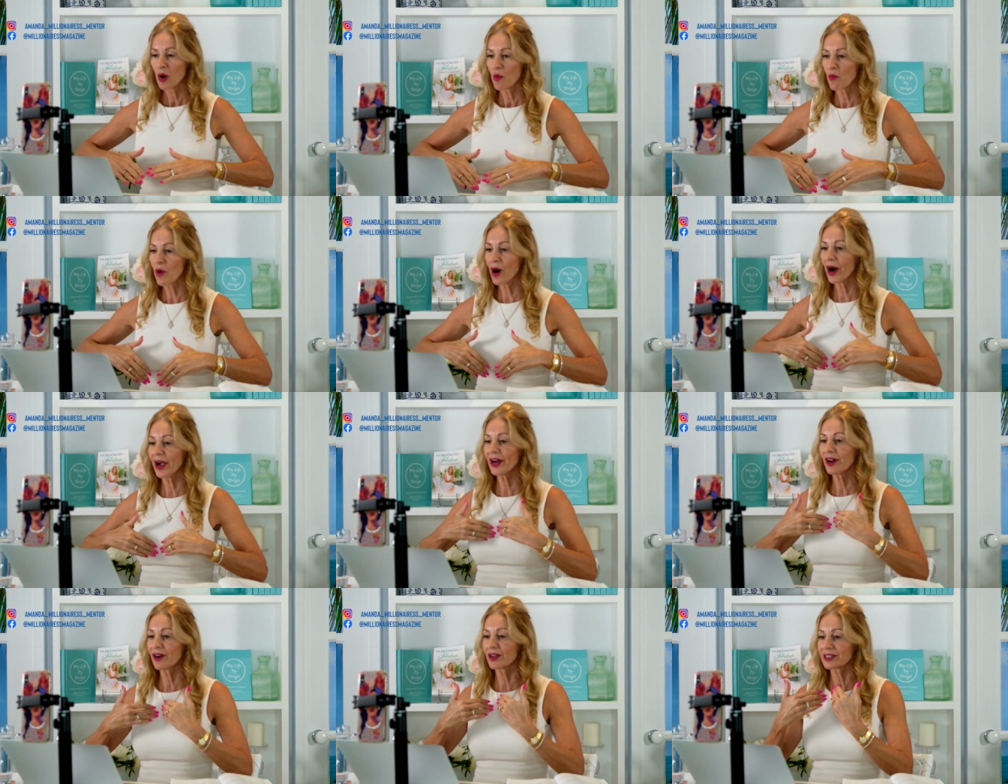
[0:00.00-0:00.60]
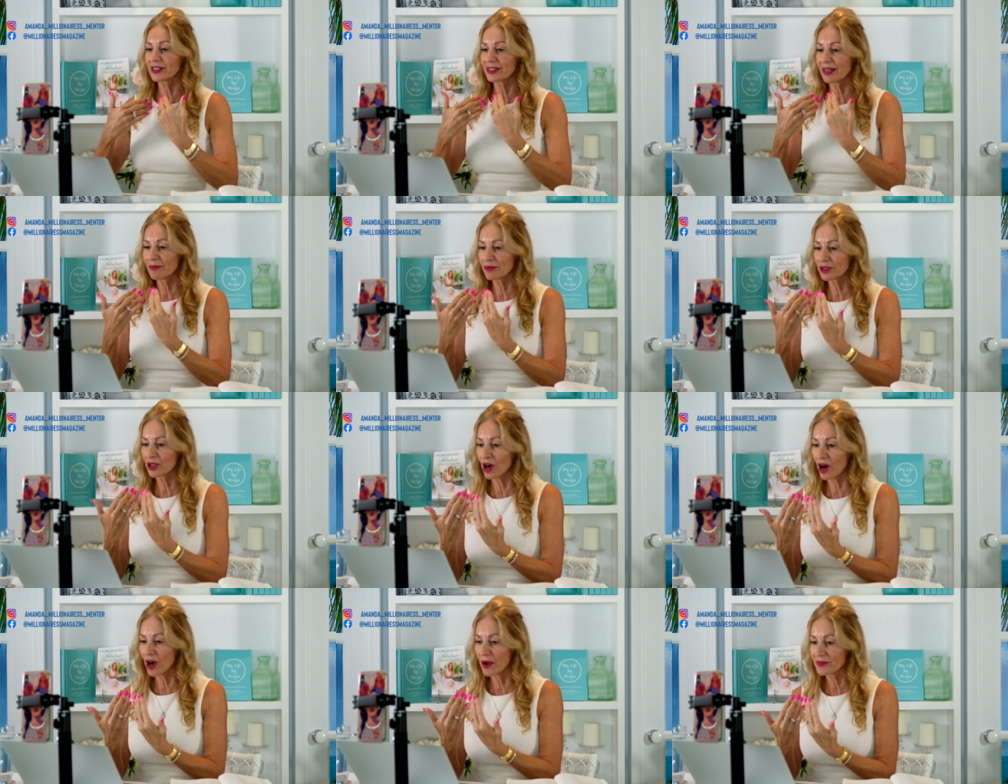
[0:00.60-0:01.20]
Why not
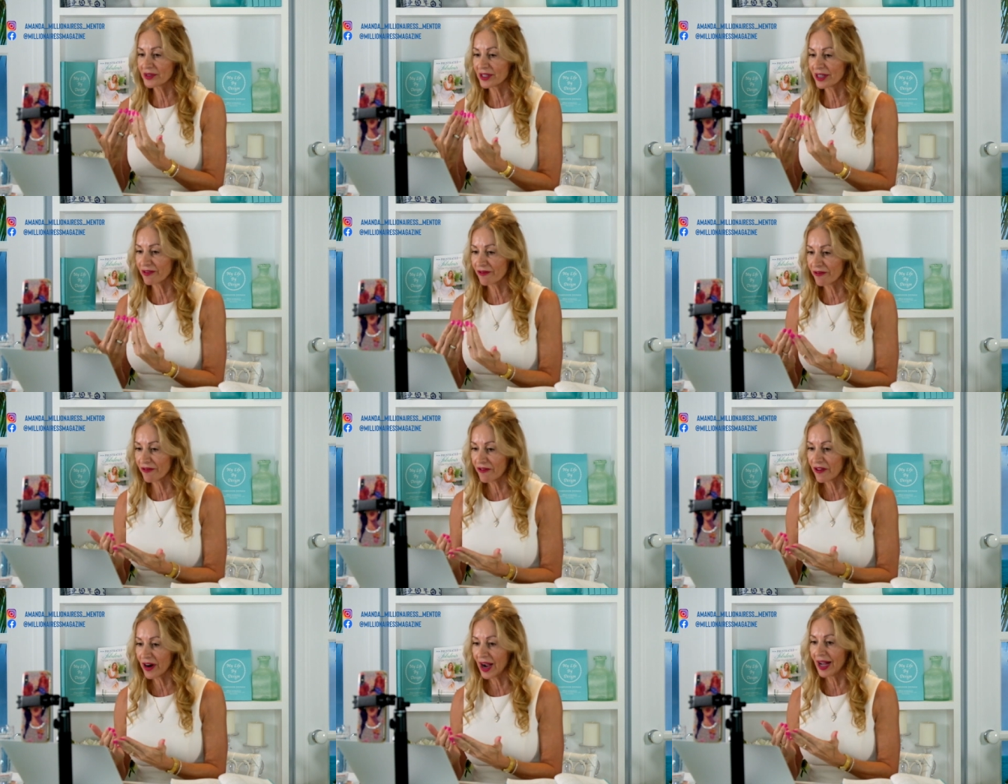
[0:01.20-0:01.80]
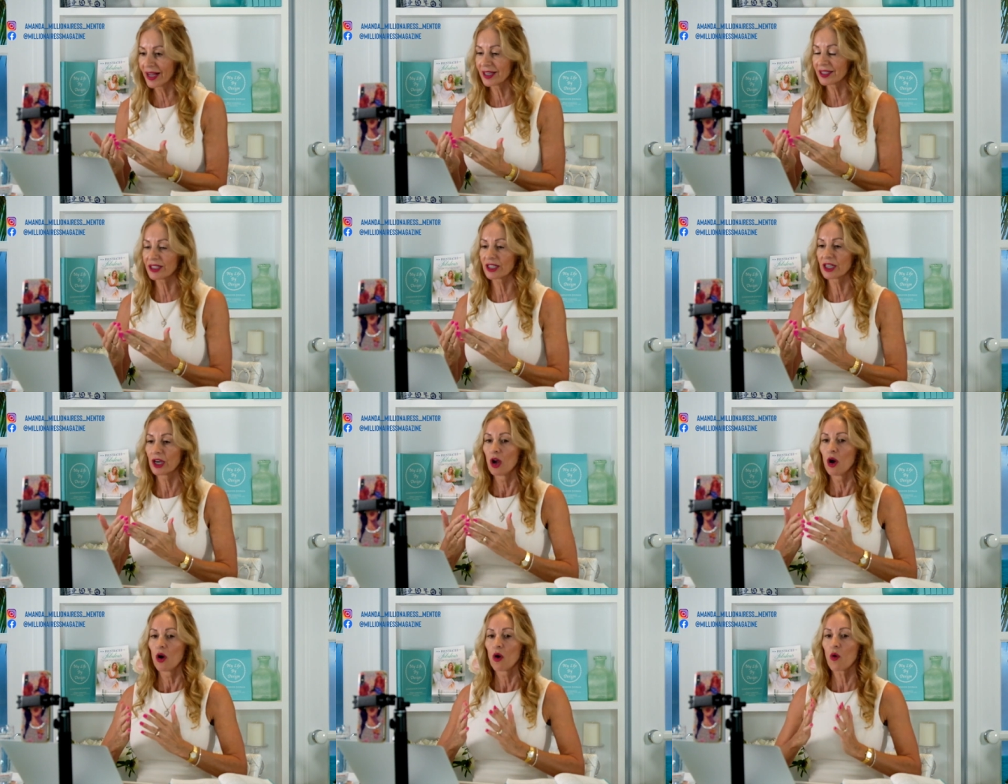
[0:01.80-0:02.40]
sometimes in front?